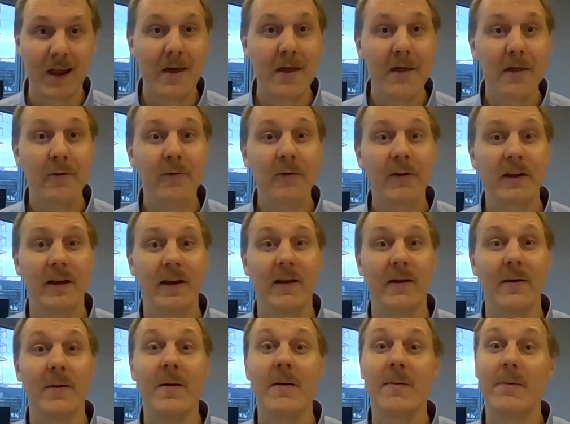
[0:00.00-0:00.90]
3.
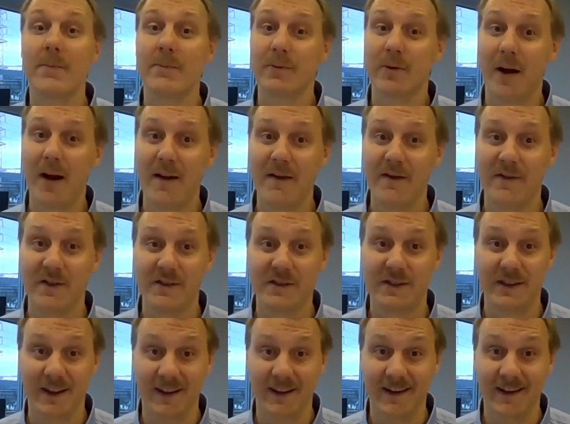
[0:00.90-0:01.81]

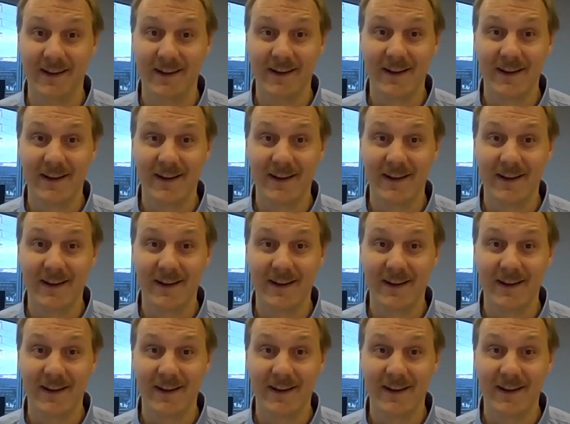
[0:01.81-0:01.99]
Privacy.